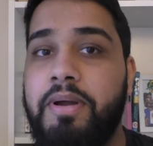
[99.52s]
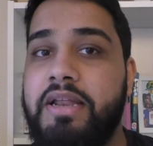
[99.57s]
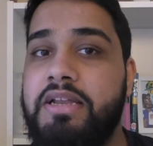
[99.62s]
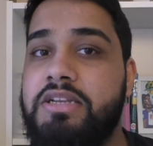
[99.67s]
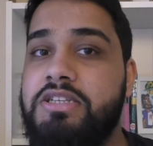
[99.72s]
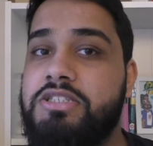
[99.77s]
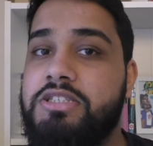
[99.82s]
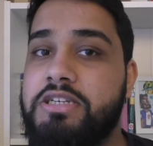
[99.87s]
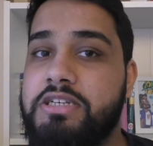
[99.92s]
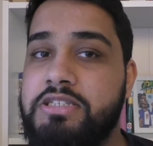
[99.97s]

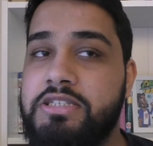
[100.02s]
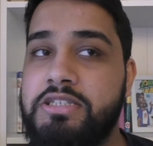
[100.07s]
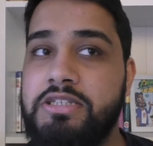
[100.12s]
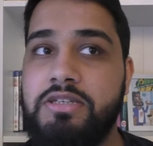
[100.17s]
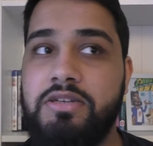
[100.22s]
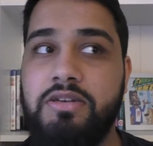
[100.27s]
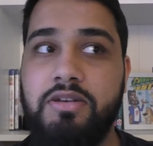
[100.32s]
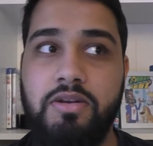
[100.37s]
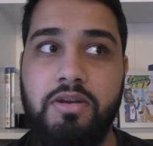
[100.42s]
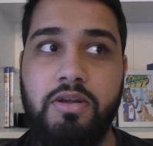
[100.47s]
it
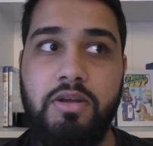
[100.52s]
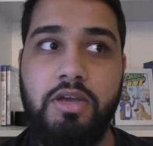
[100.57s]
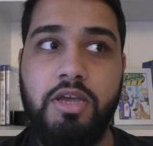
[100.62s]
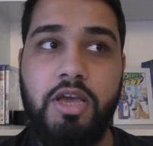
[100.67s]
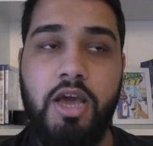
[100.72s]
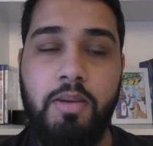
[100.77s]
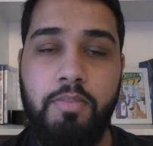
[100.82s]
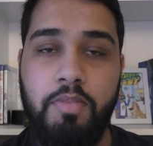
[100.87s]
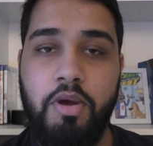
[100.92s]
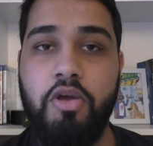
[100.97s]
doesn't
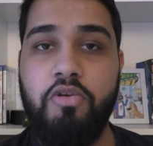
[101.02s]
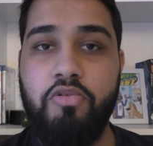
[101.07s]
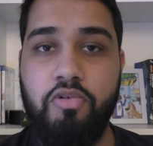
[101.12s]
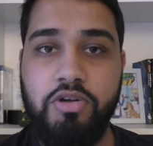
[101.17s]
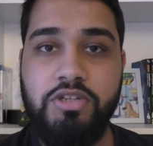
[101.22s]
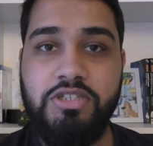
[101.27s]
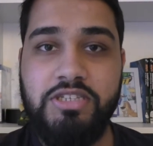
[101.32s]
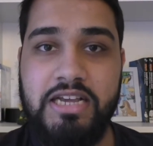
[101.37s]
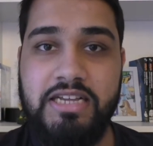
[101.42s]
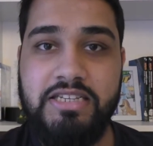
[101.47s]
come
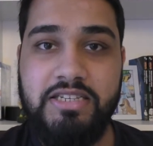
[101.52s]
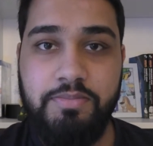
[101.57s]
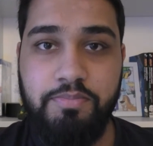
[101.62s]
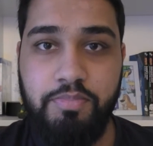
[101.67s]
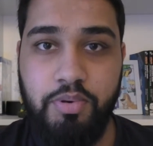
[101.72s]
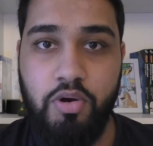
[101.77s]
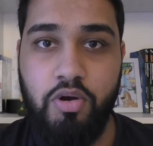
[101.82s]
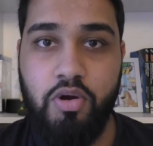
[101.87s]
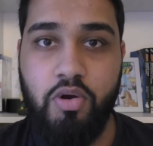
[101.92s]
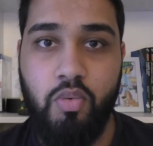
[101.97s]
across as a
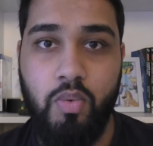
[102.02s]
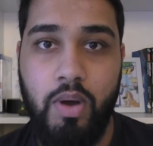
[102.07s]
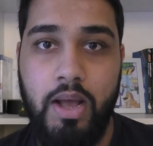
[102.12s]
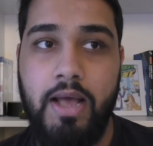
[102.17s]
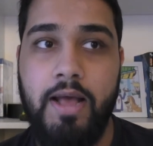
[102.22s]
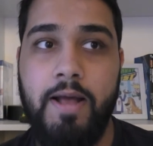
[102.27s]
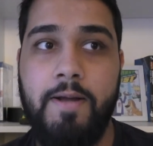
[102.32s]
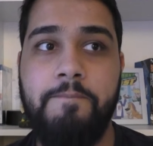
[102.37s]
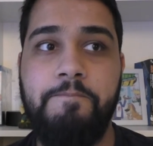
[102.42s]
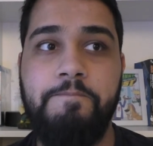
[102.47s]
book
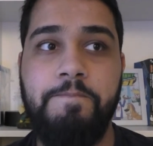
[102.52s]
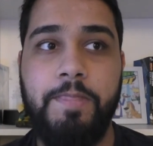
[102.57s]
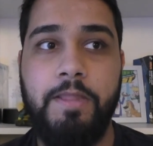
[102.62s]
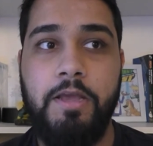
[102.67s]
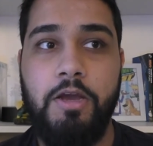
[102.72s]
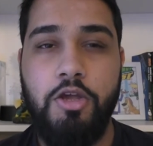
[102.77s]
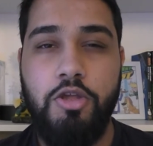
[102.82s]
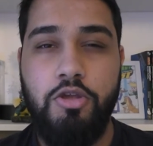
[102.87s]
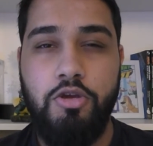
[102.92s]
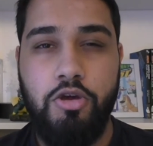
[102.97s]
where
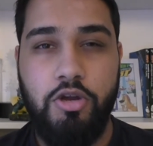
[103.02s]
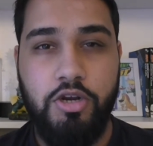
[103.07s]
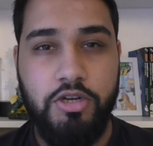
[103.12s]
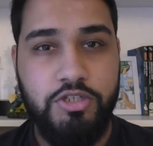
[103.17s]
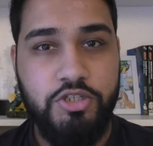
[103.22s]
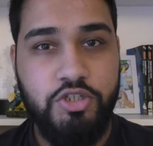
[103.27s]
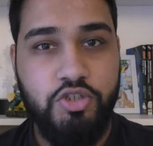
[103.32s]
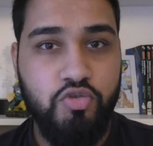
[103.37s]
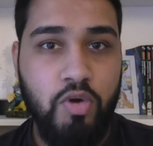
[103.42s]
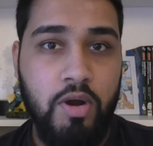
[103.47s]
you're going to
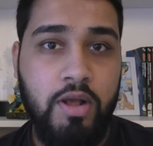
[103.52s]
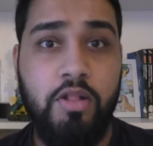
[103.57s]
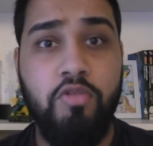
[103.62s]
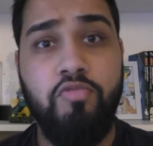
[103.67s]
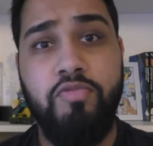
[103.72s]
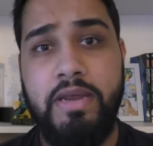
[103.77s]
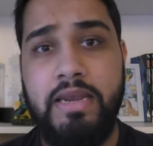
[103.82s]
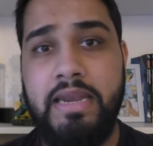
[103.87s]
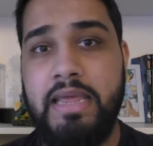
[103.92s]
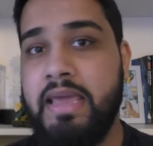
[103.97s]
struggle
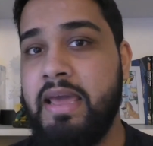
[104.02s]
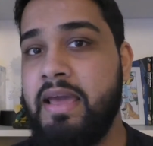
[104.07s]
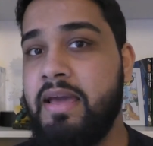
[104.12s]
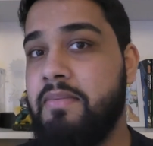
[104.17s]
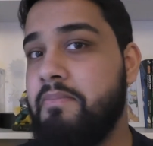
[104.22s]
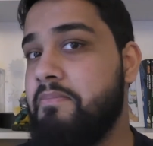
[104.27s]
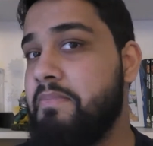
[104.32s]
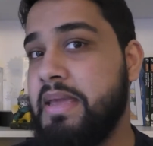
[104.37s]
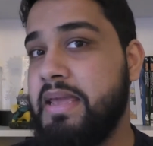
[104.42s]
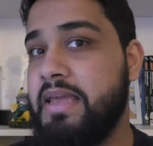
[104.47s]
reading it.
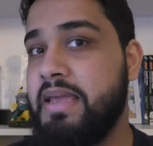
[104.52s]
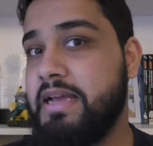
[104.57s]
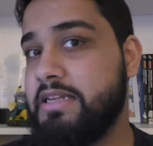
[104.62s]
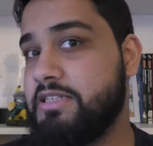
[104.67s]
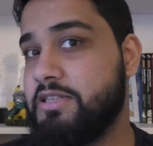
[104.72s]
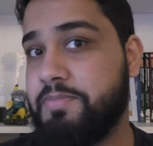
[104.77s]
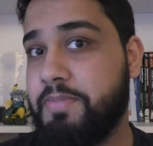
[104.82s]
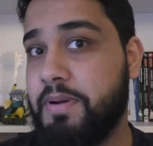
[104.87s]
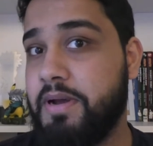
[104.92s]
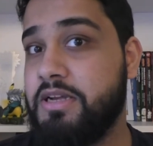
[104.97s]
Me
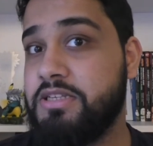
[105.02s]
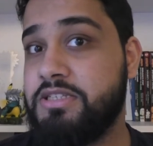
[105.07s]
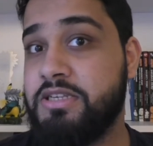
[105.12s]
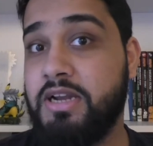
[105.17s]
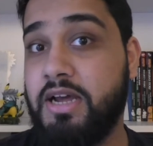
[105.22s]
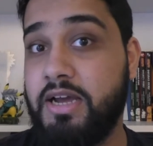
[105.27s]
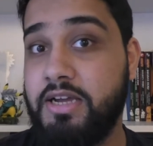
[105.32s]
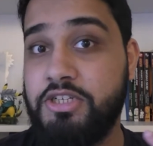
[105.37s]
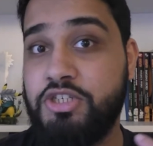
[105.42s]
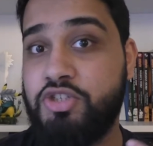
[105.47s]
as a person,
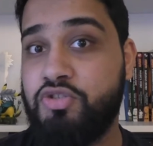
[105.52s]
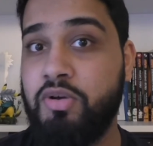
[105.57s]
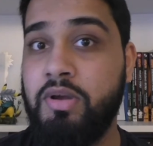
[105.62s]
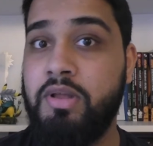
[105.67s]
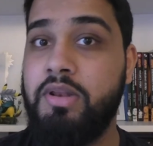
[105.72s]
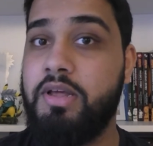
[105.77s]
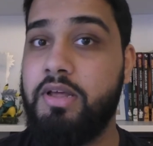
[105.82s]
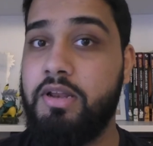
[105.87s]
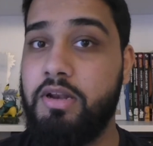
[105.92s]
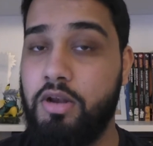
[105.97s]
I
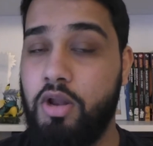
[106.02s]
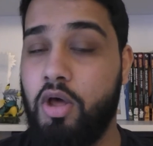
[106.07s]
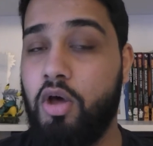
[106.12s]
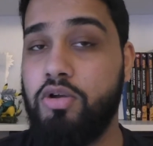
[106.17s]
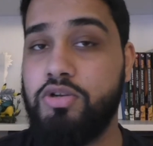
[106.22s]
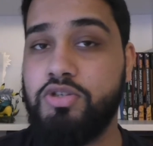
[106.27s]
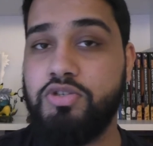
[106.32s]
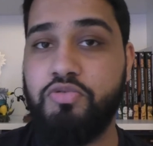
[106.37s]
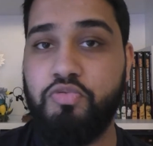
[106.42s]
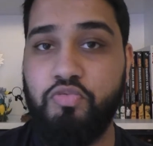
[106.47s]
struggle a
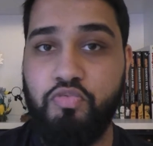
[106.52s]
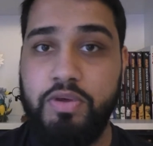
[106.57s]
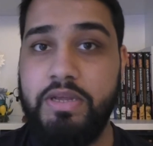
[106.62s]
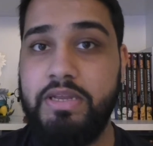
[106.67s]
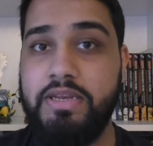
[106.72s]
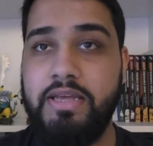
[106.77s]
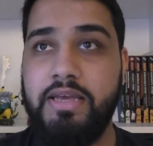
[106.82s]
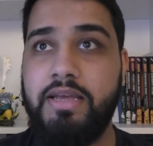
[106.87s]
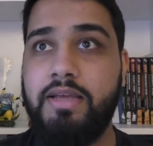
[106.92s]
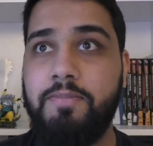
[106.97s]
lot
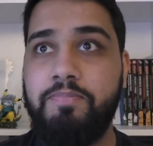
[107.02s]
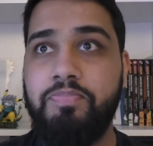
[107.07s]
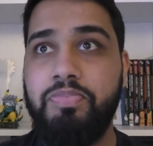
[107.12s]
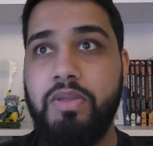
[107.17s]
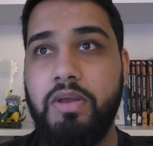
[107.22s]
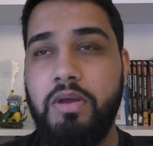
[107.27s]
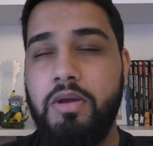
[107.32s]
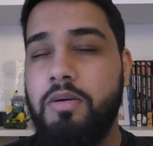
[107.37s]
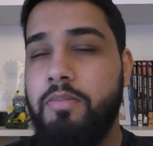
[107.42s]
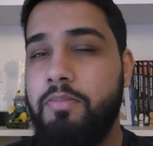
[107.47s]
reading
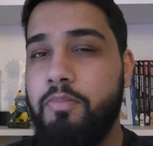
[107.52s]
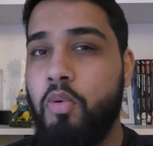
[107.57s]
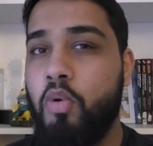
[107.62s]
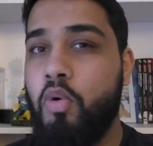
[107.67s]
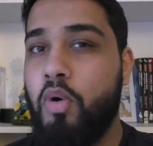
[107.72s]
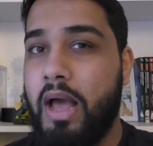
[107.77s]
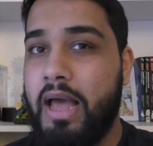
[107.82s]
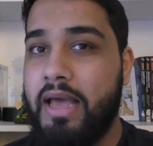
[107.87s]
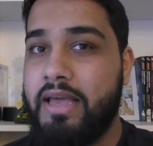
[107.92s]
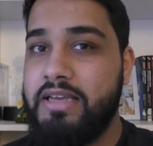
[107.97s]

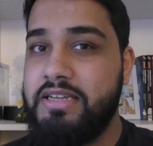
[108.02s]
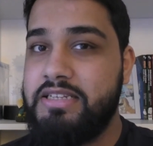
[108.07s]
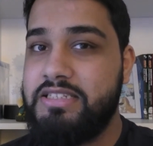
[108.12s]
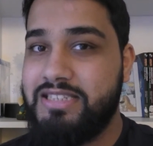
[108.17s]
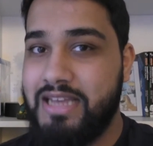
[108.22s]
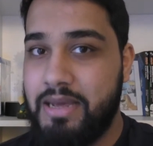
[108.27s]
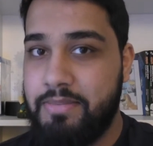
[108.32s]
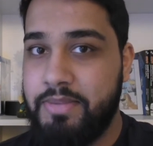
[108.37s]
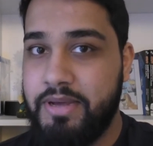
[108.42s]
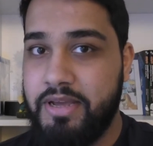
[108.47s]
more
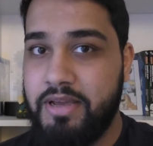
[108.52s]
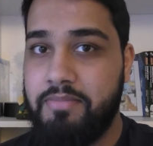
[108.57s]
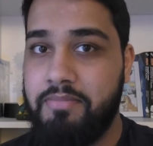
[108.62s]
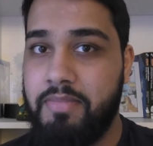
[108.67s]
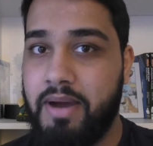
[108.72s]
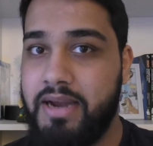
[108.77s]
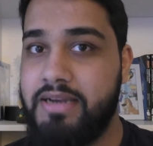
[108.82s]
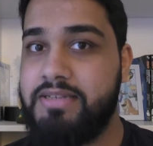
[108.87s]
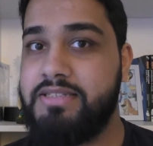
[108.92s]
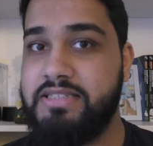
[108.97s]

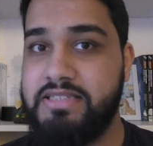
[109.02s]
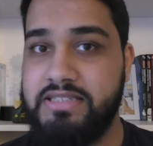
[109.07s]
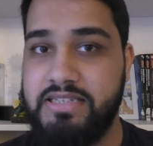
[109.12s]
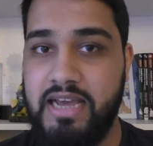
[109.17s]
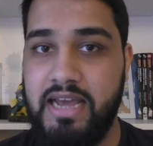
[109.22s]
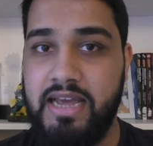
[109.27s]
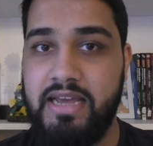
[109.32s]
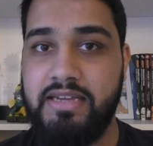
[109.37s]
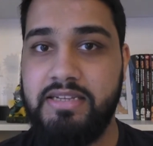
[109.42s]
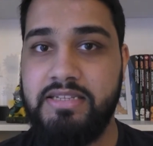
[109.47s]
academic-minded
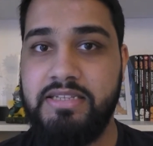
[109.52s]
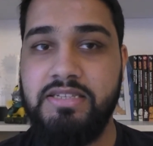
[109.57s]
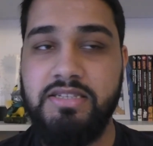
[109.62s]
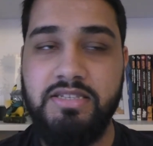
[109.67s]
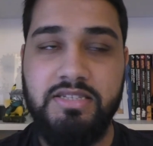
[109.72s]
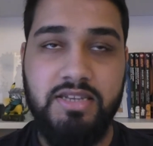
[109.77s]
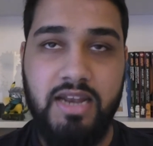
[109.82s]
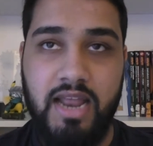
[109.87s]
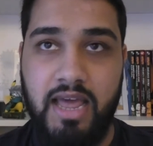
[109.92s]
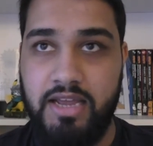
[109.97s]

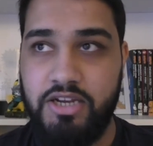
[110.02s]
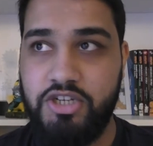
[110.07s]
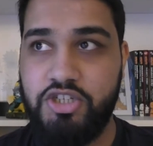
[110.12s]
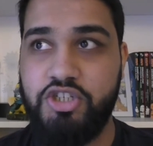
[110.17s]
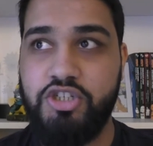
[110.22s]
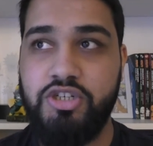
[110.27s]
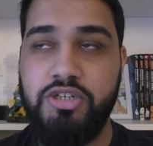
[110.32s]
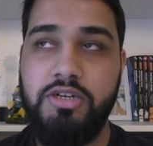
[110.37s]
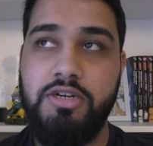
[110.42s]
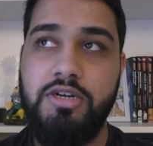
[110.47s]
texts
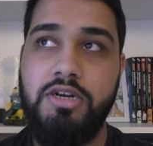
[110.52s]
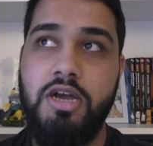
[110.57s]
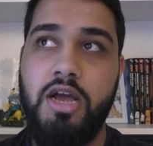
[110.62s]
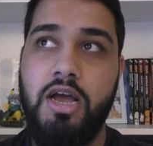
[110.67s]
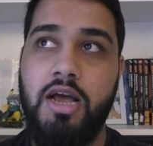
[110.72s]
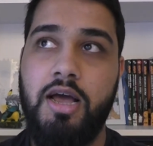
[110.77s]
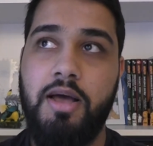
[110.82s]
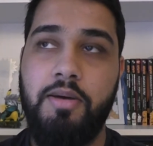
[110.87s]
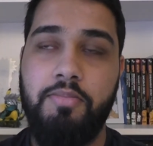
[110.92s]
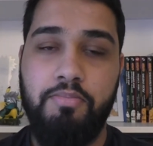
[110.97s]

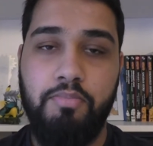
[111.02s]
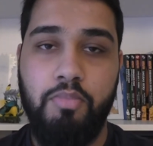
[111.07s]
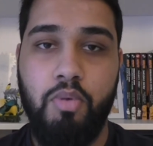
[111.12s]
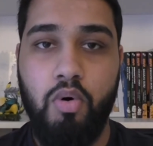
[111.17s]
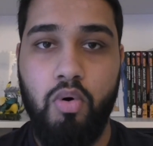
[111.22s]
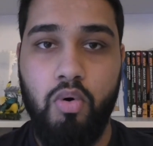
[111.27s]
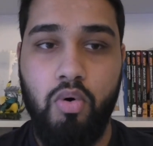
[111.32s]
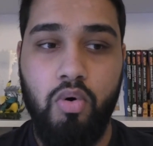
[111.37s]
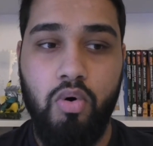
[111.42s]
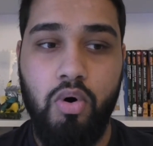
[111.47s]
/
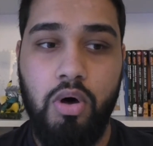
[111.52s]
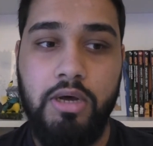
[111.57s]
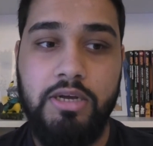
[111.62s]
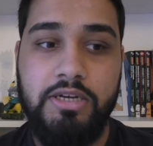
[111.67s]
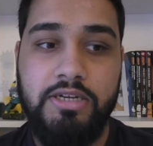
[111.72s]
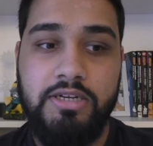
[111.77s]
more,